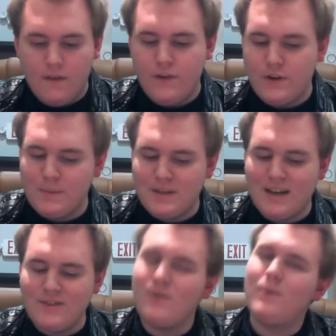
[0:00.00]
Future
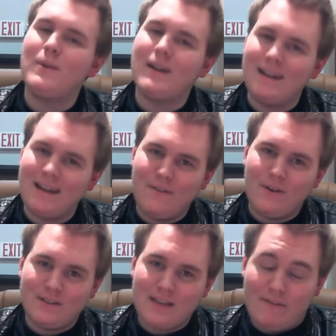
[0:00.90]
potential, we're going to give
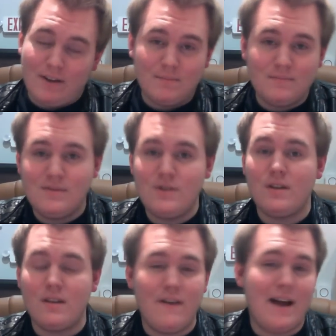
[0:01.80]
her a 7, due
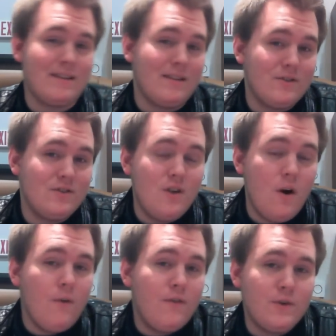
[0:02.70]
to the fact that there's
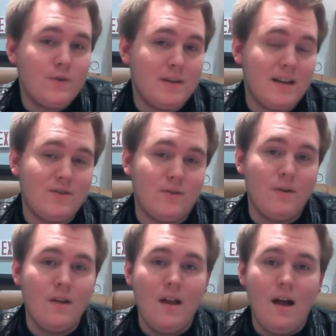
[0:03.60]
no future potential
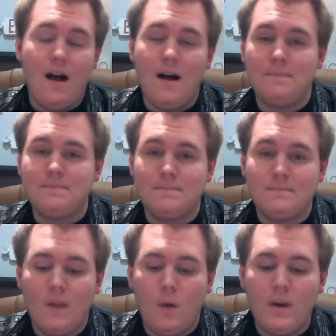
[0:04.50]

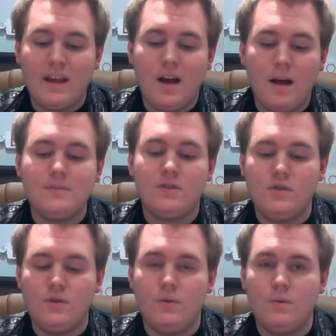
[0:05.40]
when it comes
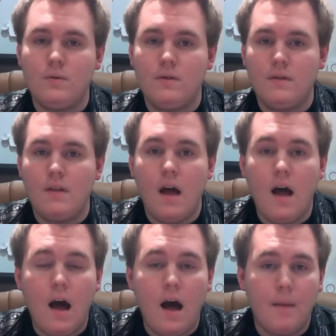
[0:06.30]
to
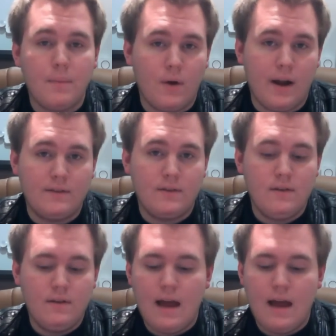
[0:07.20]
upgrades.